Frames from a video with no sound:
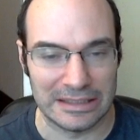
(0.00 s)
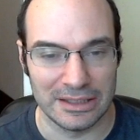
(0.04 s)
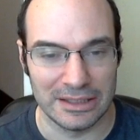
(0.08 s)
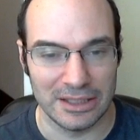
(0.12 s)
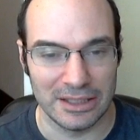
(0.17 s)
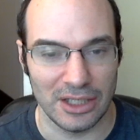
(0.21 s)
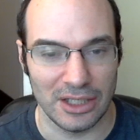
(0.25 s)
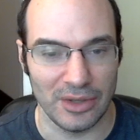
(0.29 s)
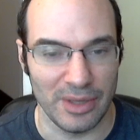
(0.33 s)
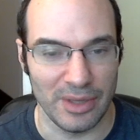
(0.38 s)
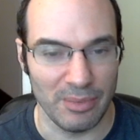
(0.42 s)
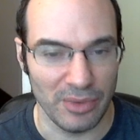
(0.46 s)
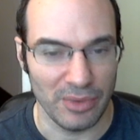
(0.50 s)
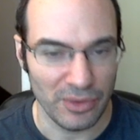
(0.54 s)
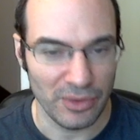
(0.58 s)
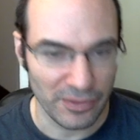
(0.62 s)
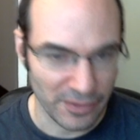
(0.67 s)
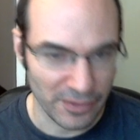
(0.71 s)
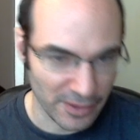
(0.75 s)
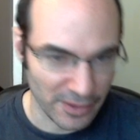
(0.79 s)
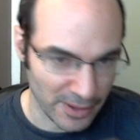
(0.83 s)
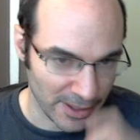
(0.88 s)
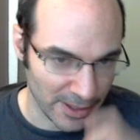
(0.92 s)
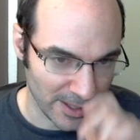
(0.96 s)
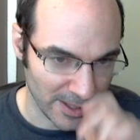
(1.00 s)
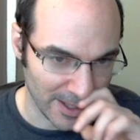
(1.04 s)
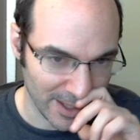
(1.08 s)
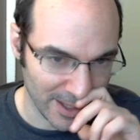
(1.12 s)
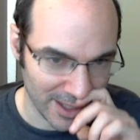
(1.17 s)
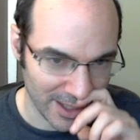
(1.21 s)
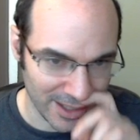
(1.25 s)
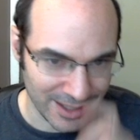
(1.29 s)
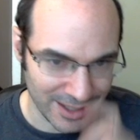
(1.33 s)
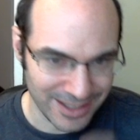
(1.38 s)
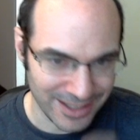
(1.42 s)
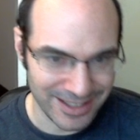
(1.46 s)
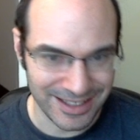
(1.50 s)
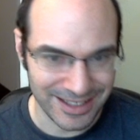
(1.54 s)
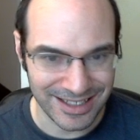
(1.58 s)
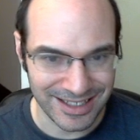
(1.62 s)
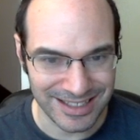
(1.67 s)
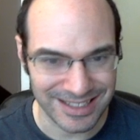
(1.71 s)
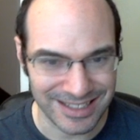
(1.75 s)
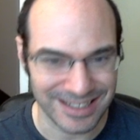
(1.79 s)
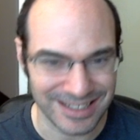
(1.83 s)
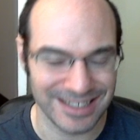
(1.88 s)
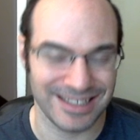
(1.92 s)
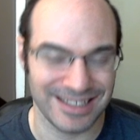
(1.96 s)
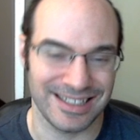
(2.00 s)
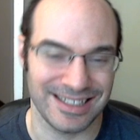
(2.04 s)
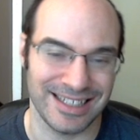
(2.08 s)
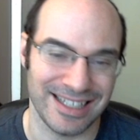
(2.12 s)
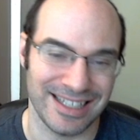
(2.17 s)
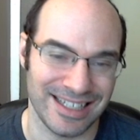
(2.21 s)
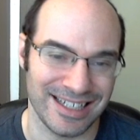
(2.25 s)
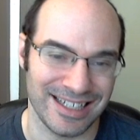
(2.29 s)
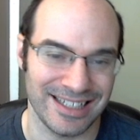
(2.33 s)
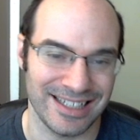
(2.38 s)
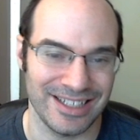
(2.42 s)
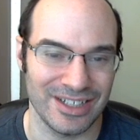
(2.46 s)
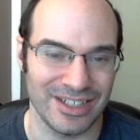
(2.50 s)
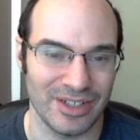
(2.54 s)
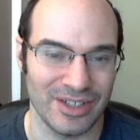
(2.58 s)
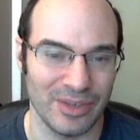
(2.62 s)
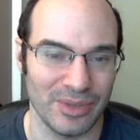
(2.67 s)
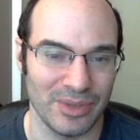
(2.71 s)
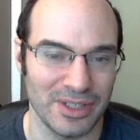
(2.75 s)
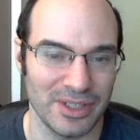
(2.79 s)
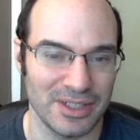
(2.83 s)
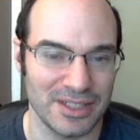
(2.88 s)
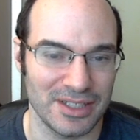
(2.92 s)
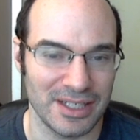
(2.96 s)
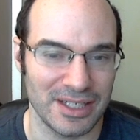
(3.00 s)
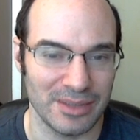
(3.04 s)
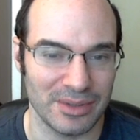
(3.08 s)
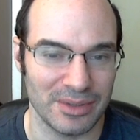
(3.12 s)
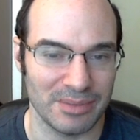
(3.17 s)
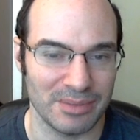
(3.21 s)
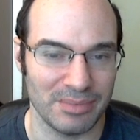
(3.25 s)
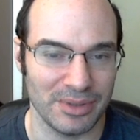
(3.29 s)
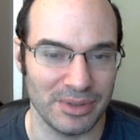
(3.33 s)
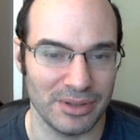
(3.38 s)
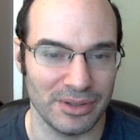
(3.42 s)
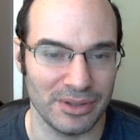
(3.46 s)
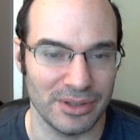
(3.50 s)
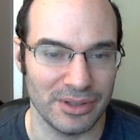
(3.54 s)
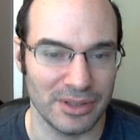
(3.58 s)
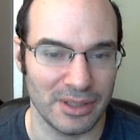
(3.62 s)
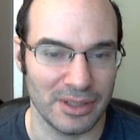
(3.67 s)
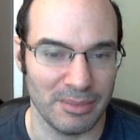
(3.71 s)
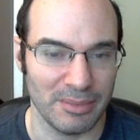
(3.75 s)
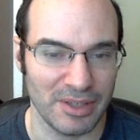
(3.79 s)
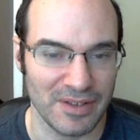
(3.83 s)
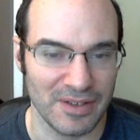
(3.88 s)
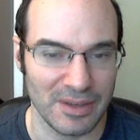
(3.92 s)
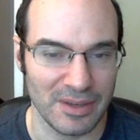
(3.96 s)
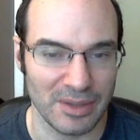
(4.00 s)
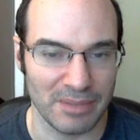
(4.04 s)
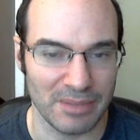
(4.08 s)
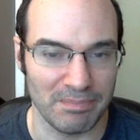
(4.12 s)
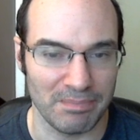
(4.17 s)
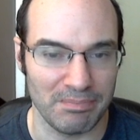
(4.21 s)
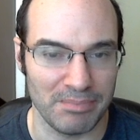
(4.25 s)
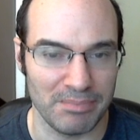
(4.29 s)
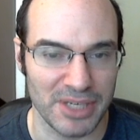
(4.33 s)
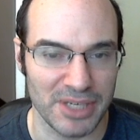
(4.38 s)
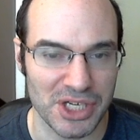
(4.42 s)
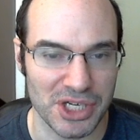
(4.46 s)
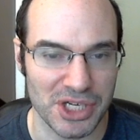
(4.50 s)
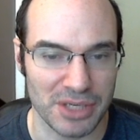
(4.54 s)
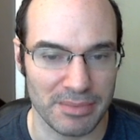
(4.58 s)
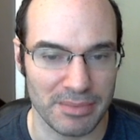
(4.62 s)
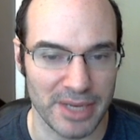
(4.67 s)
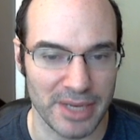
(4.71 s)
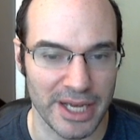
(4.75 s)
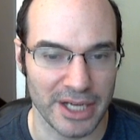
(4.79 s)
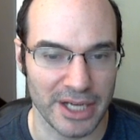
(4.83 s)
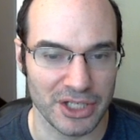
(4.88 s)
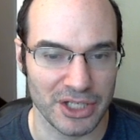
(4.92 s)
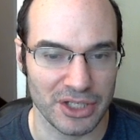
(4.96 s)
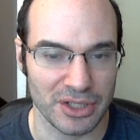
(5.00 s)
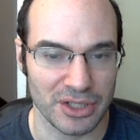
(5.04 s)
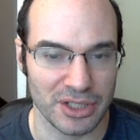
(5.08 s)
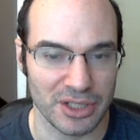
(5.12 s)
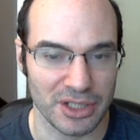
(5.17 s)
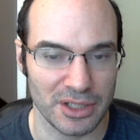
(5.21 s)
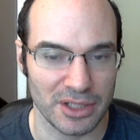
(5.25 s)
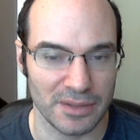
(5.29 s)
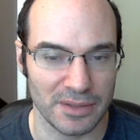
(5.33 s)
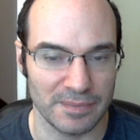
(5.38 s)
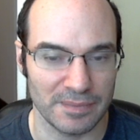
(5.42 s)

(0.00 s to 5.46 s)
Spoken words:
Oh, he moved? God, I wanted to take with a pawn. I'm going to take with a bishop, actually.